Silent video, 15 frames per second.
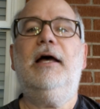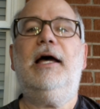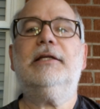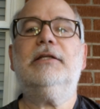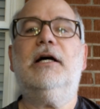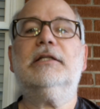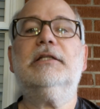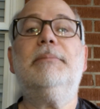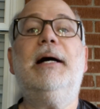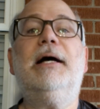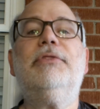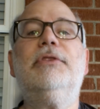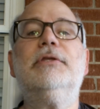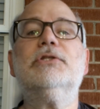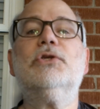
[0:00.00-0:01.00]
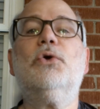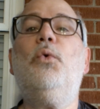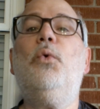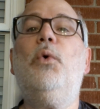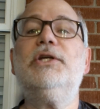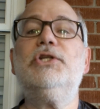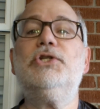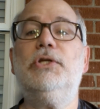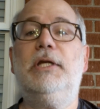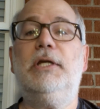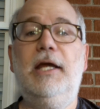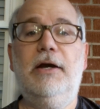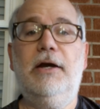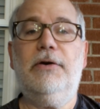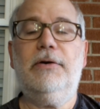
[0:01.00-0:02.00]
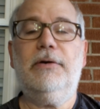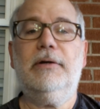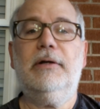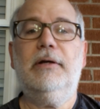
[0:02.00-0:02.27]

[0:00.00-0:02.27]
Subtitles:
I talked about this questionnaire